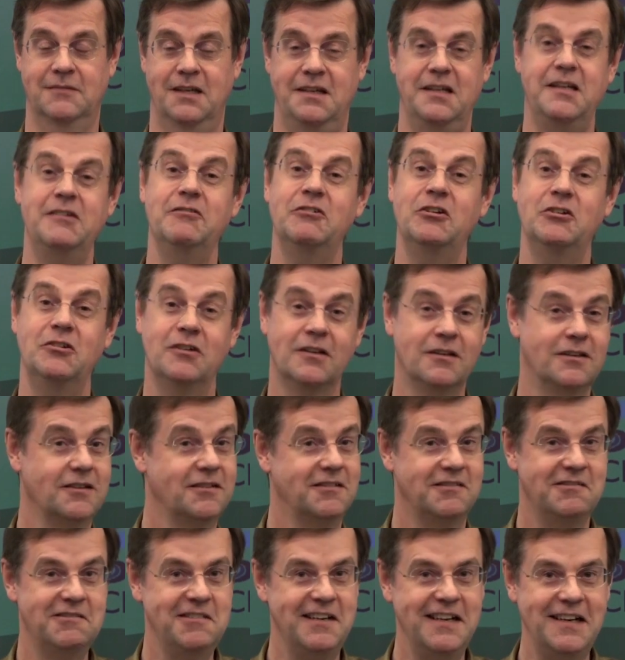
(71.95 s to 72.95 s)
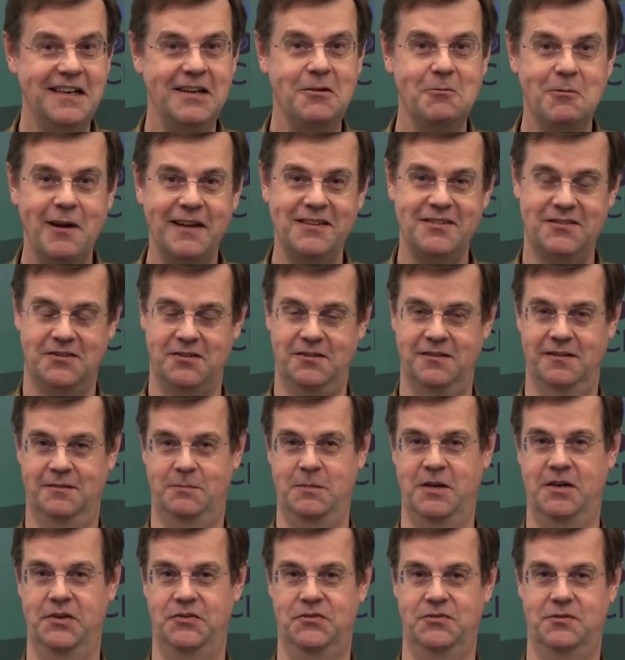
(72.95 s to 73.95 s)
even really Western
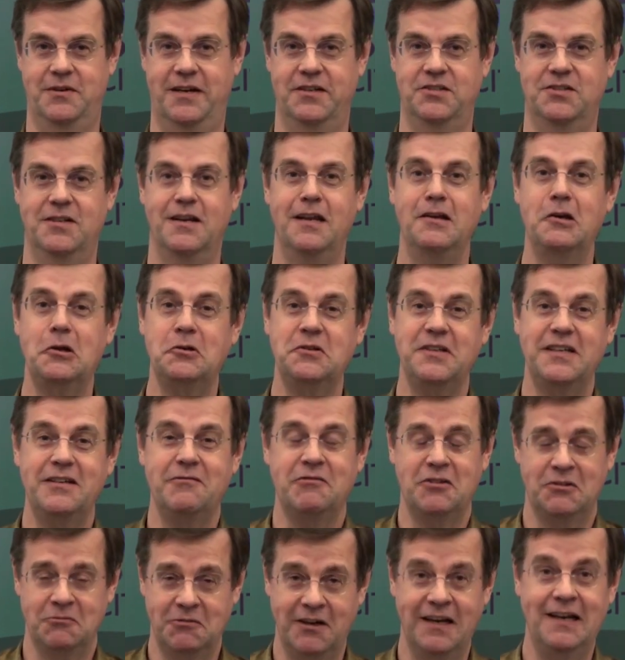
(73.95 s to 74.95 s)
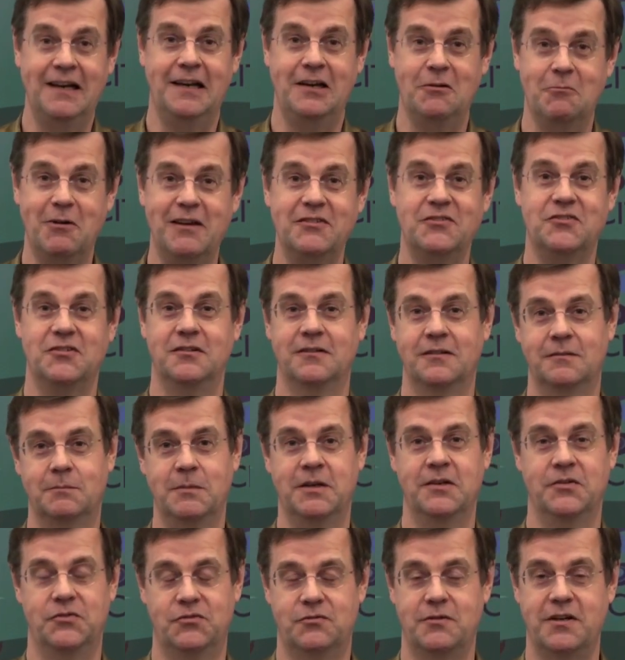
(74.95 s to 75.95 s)
administration, and not even really Western
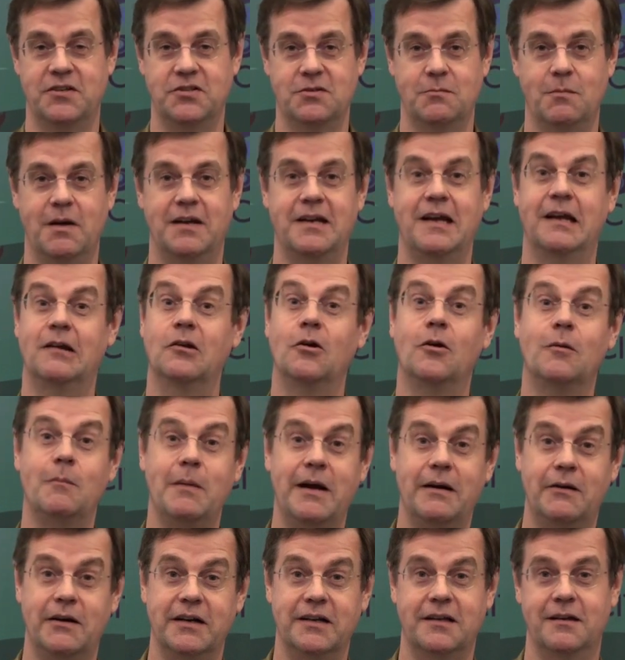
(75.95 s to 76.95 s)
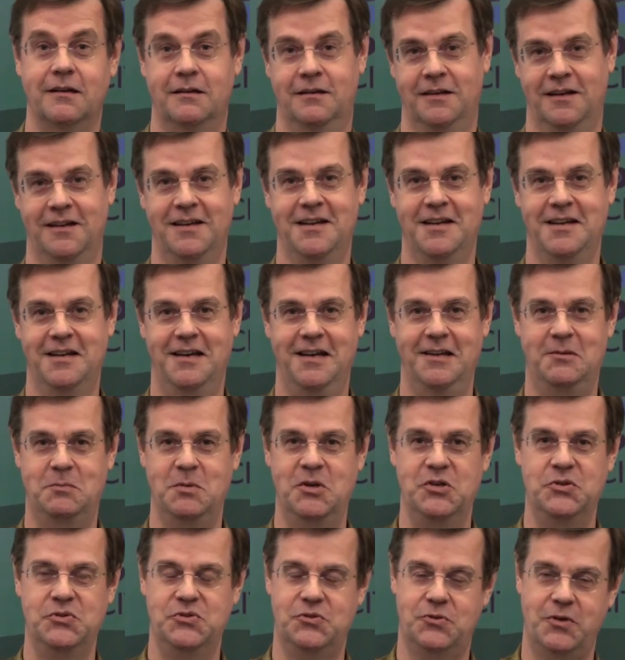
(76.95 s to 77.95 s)
administration, but Anglo-American
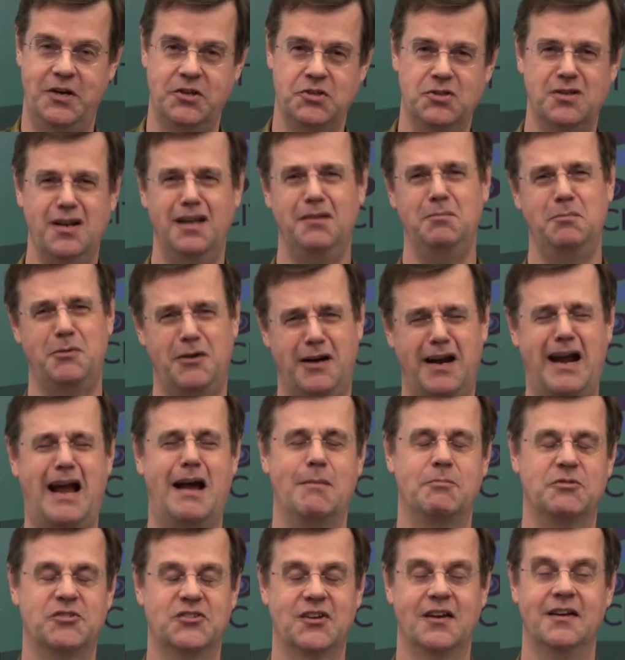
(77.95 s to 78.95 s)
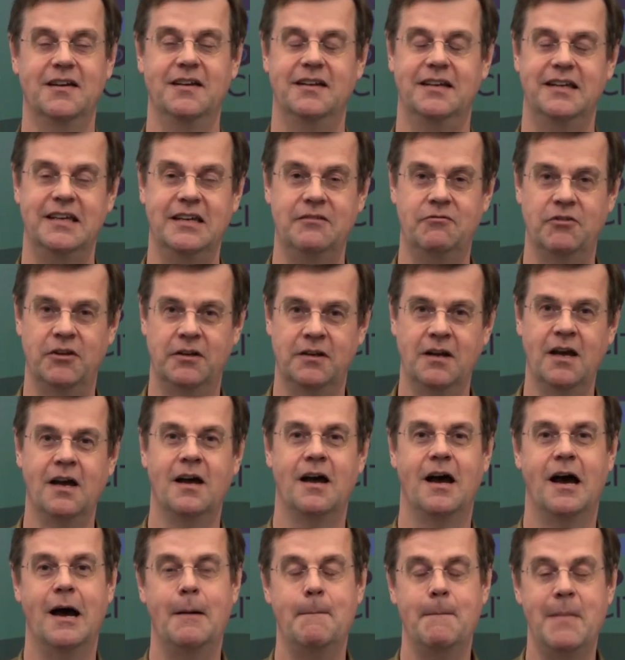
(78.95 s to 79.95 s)
administration, and perhaps even
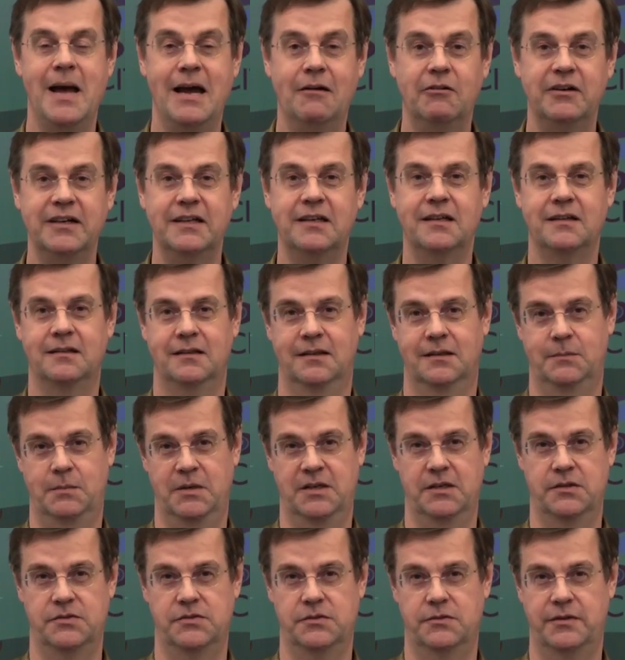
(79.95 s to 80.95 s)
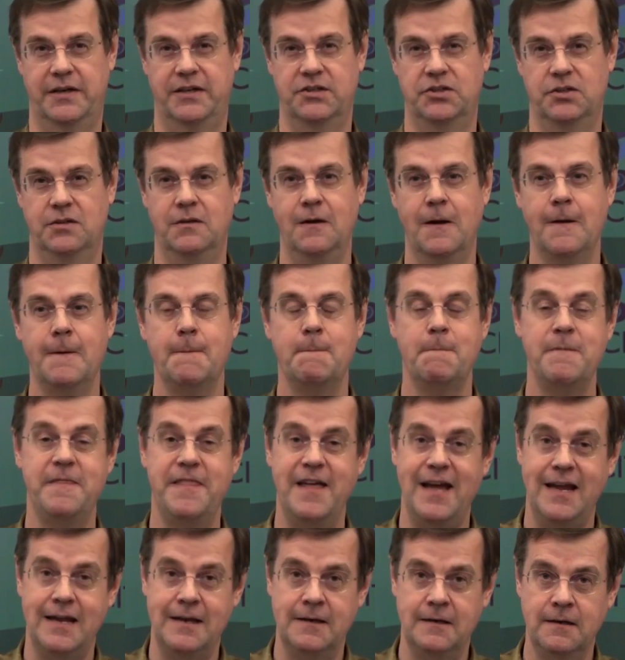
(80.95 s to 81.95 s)
American administration,
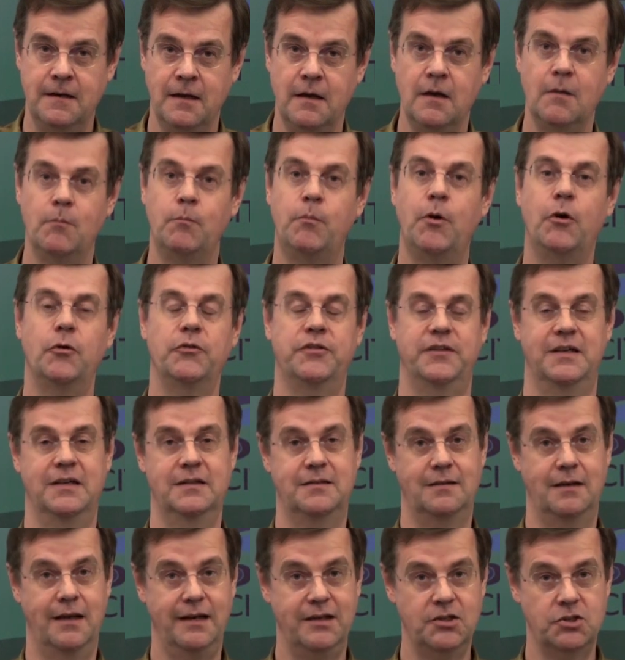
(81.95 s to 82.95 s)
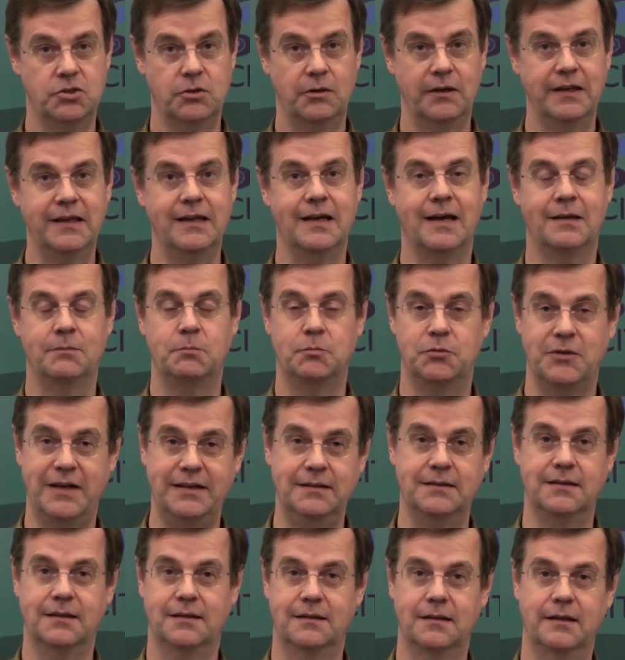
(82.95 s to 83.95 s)
then both intellectually and
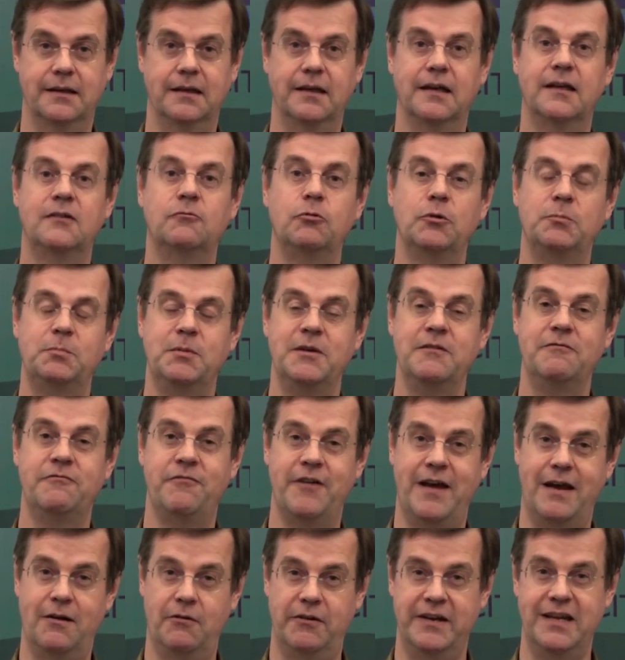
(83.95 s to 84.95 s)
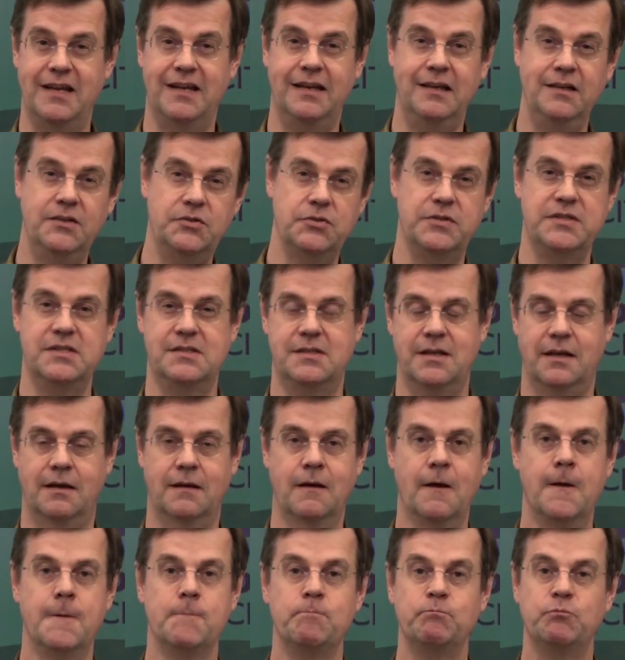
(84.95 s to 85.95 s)
practically, it would be very
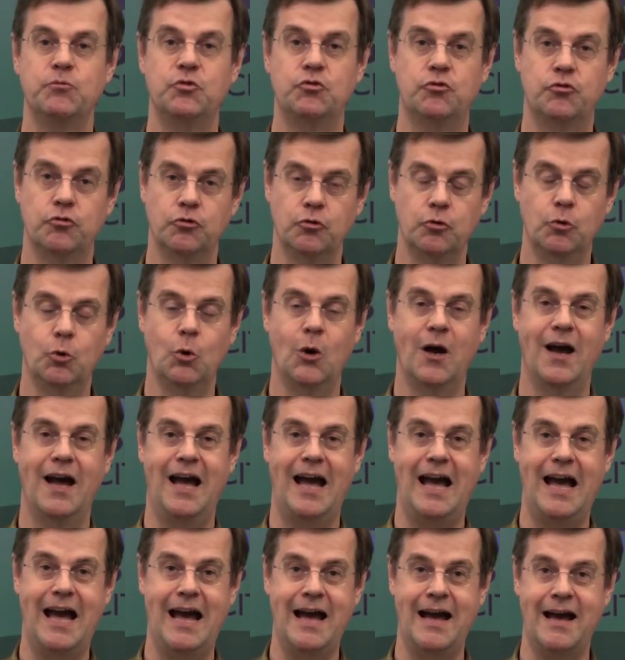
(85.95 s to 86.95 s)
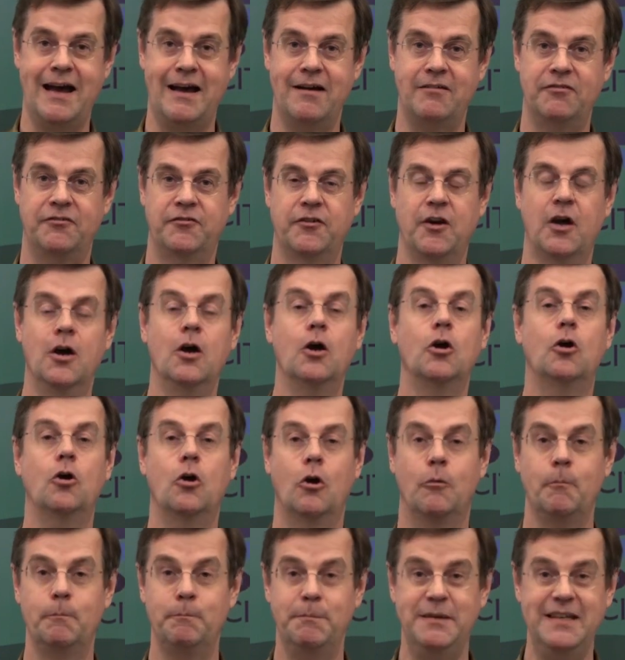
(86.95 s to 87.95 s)
interesting to have
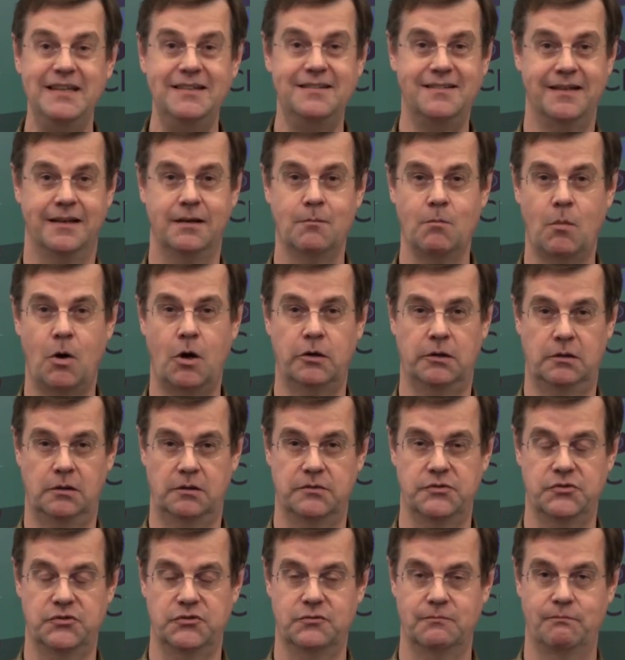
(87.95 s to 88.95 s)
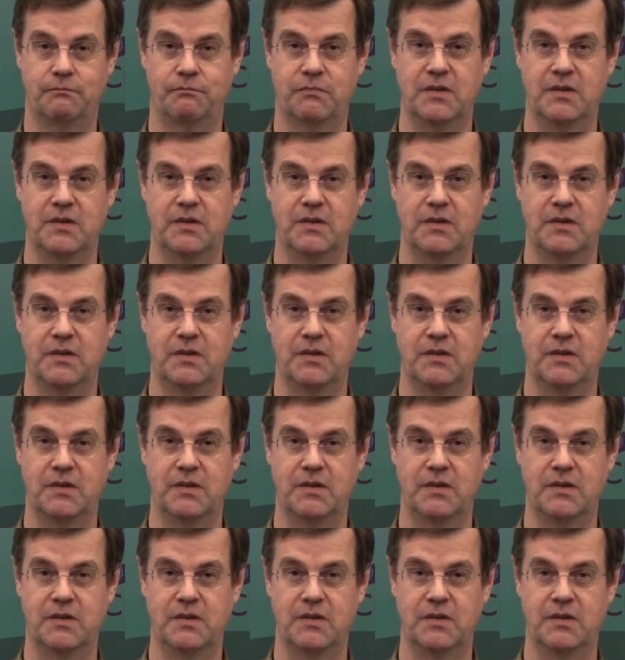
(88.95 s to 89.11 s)
competing models.